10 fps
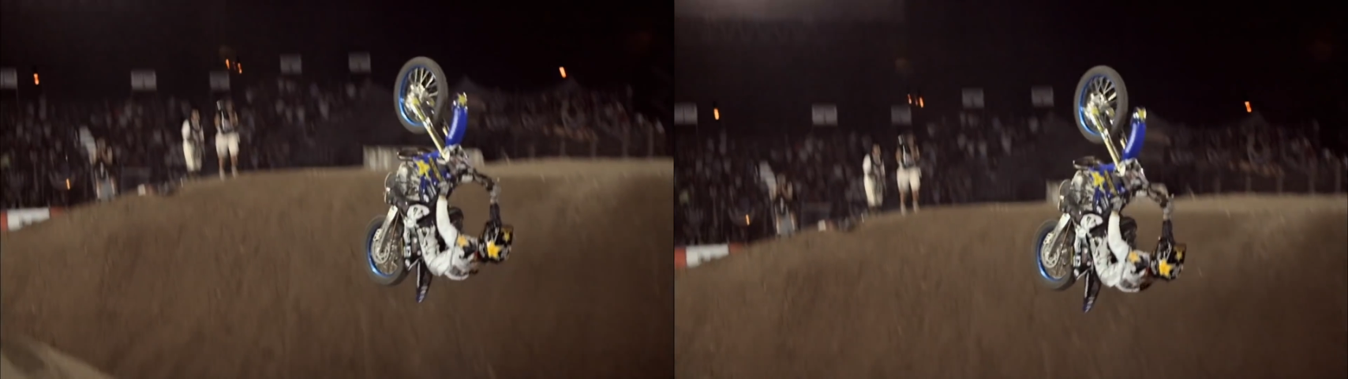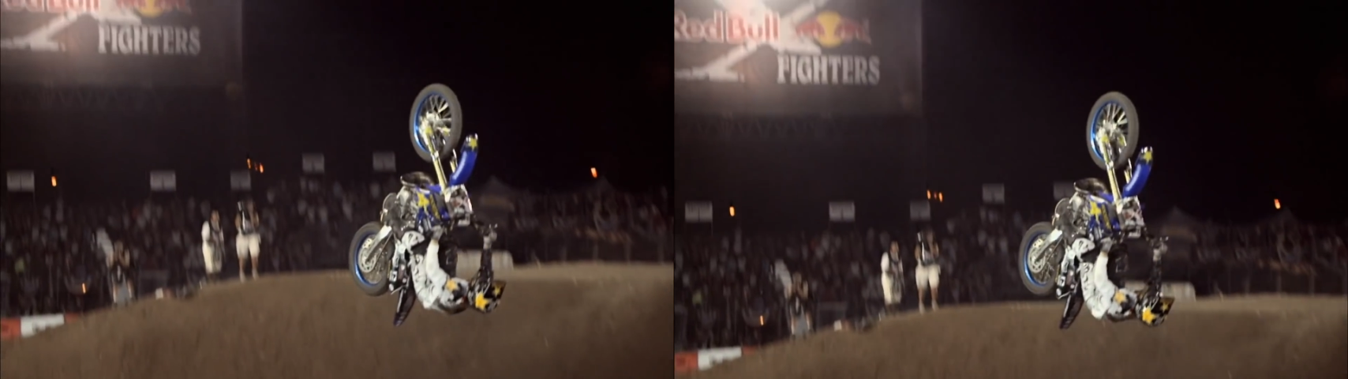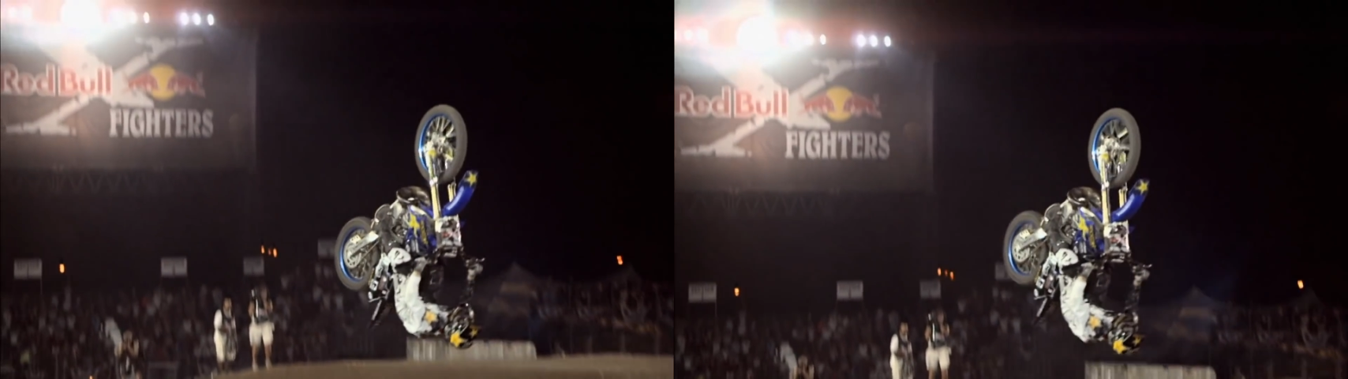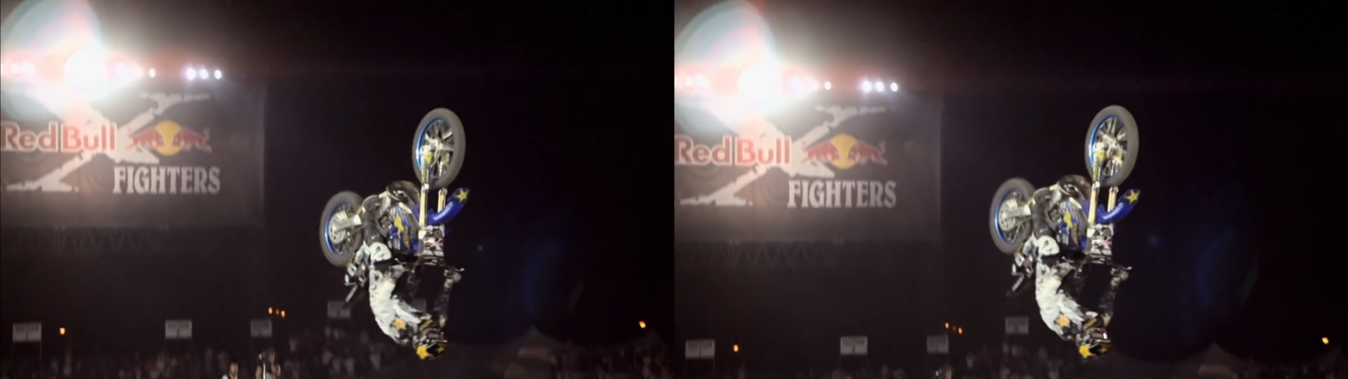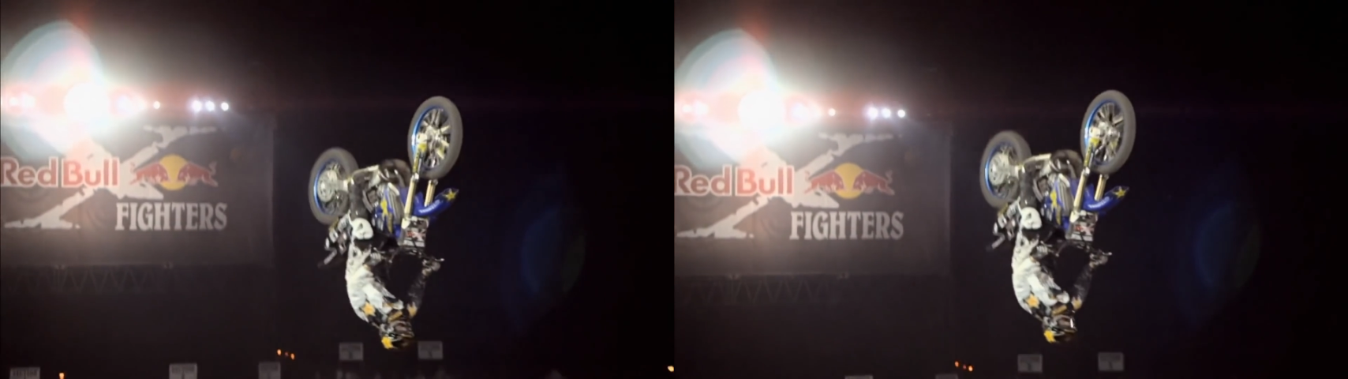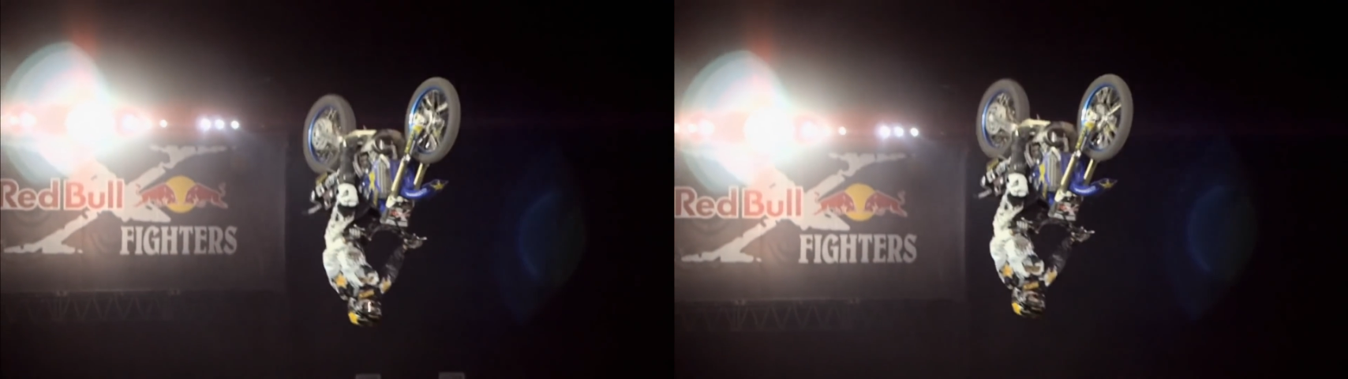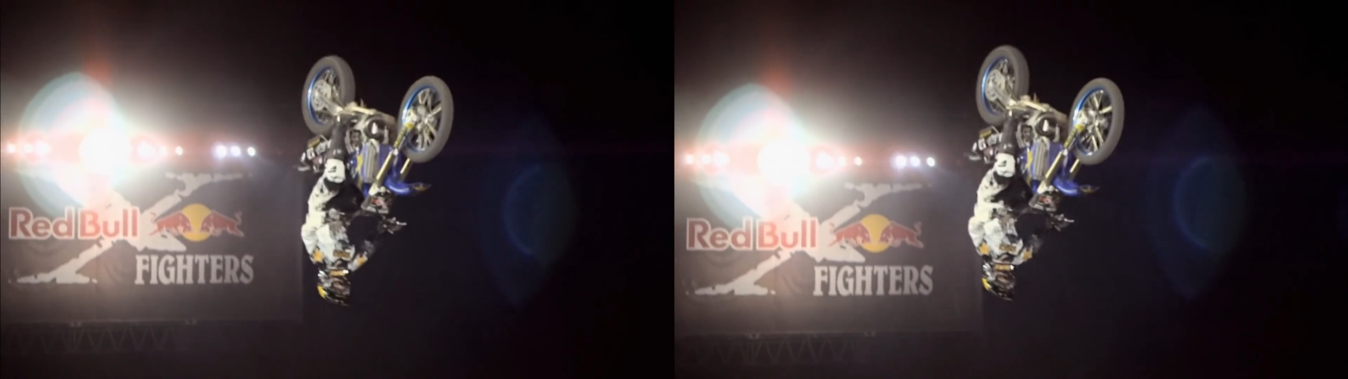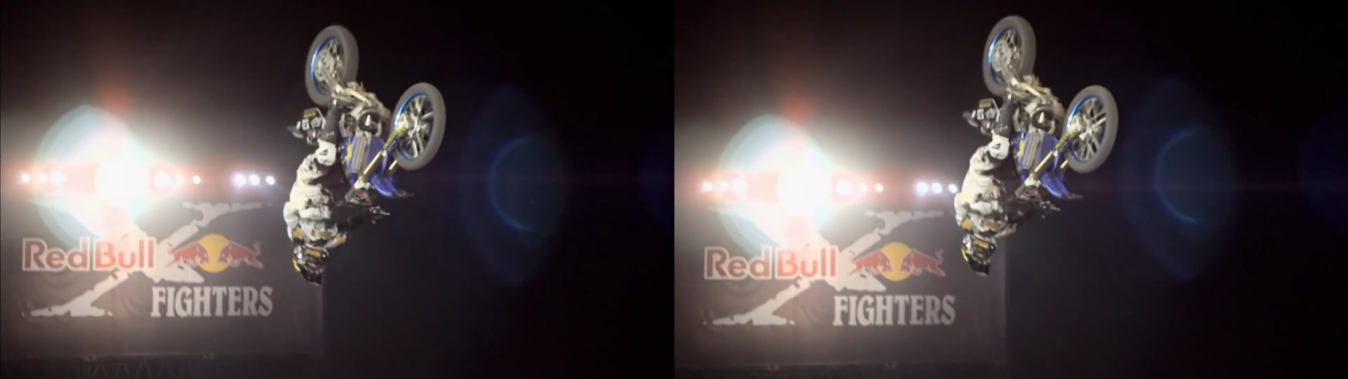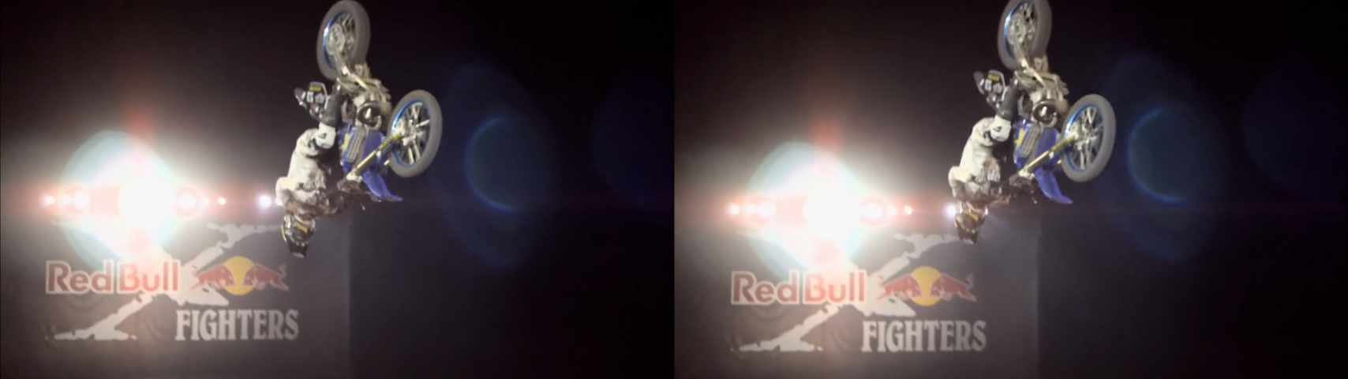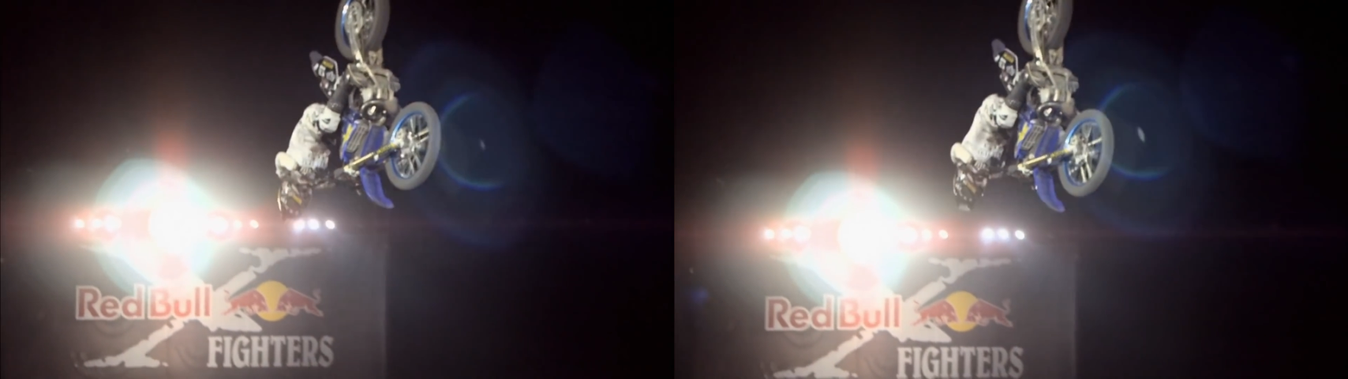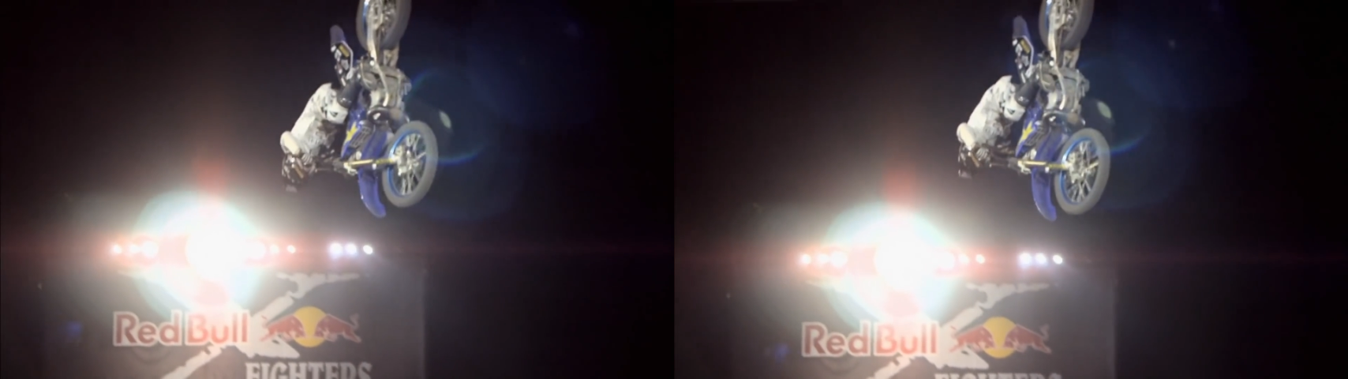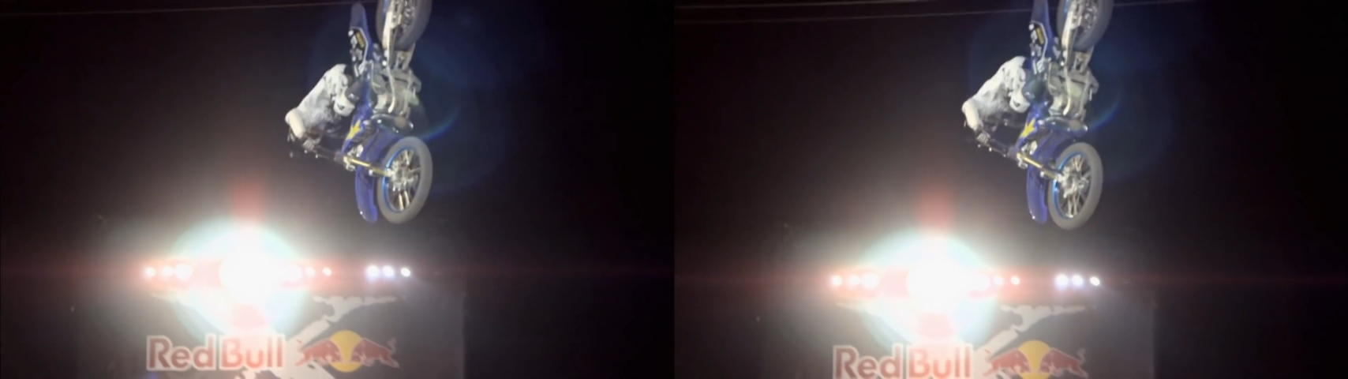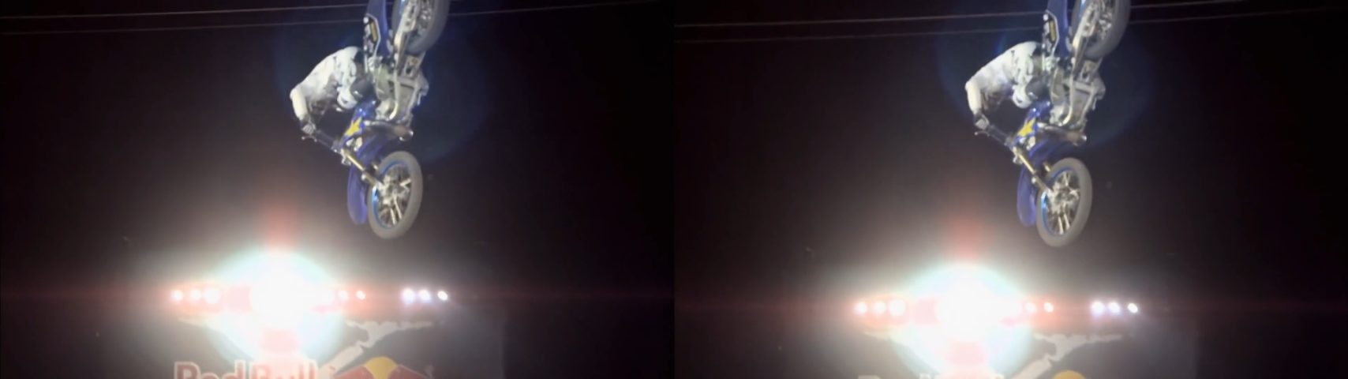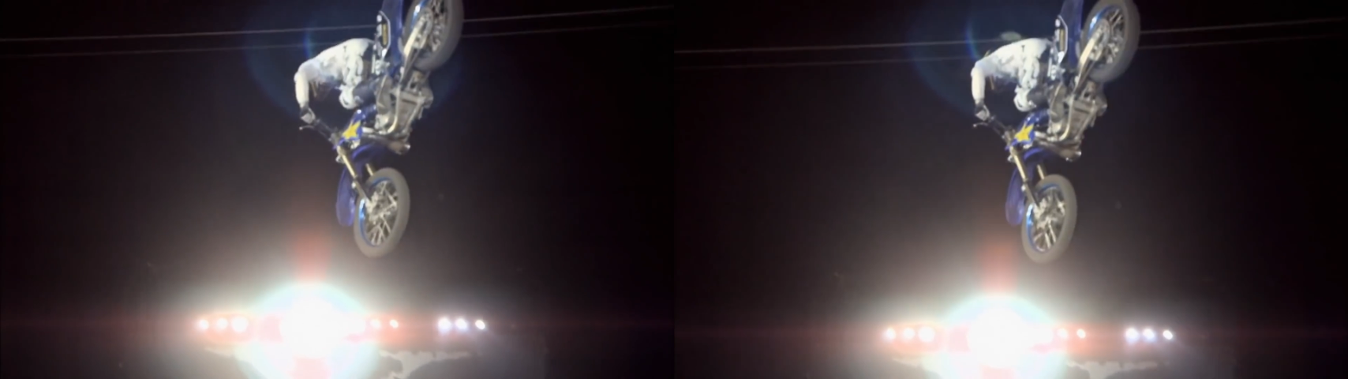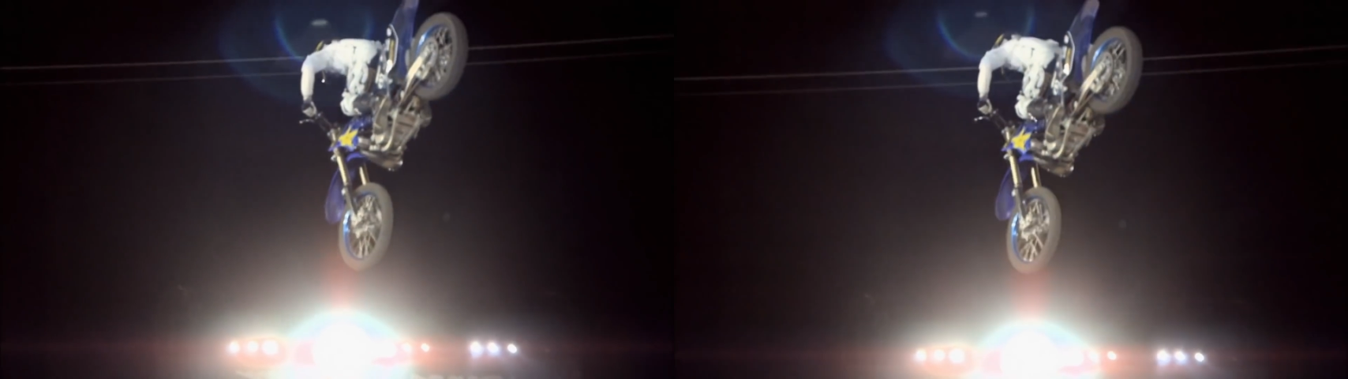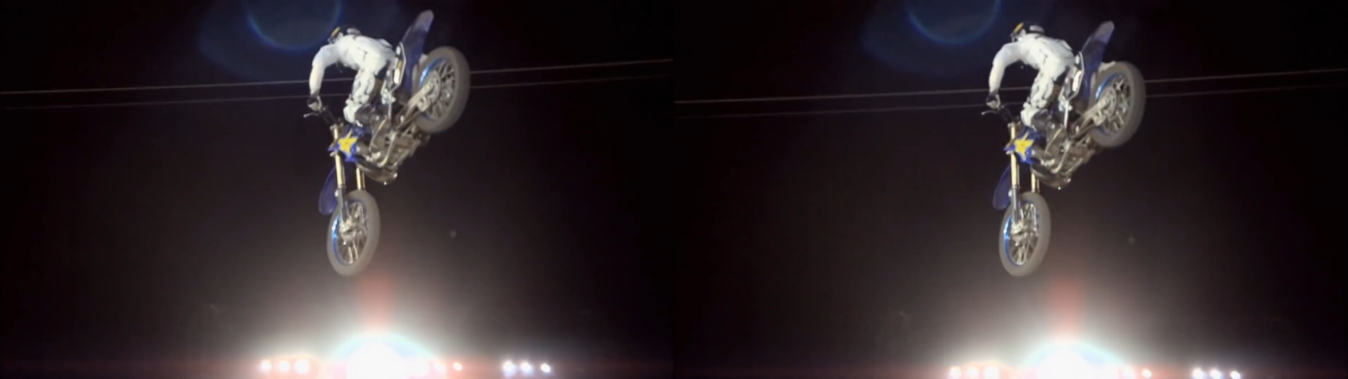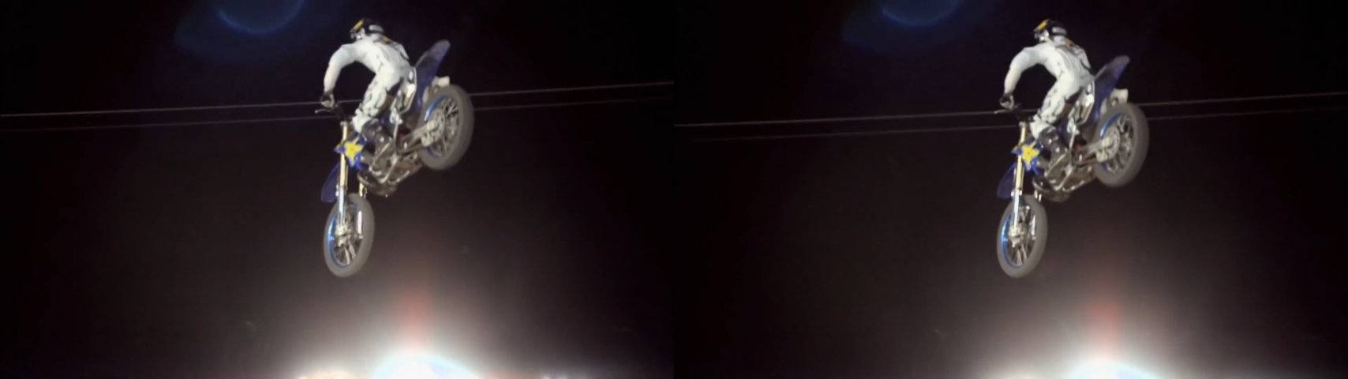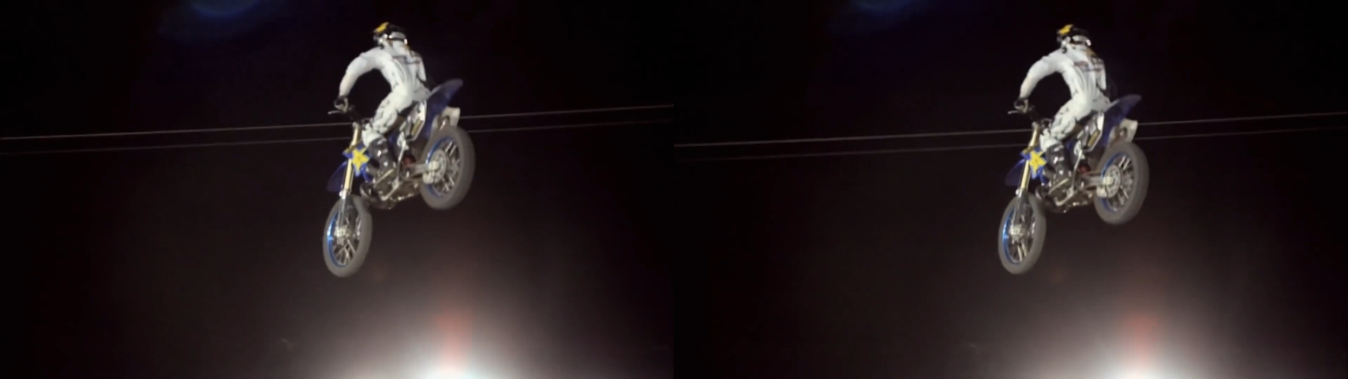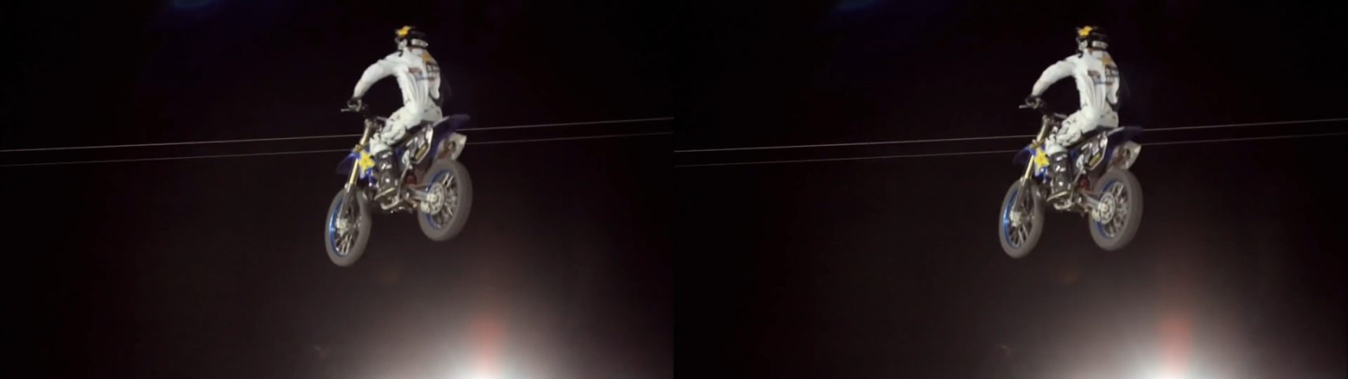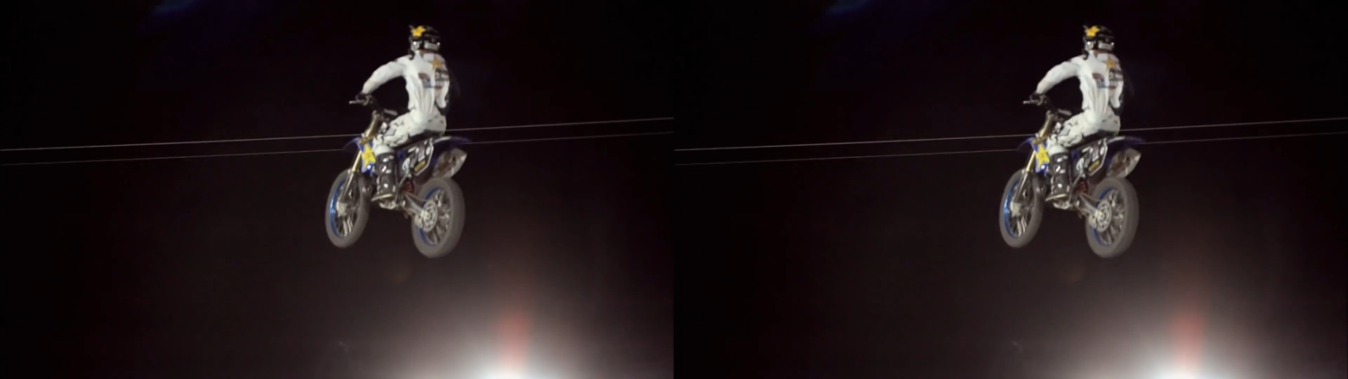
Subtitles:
Nobody's mouth can be seen.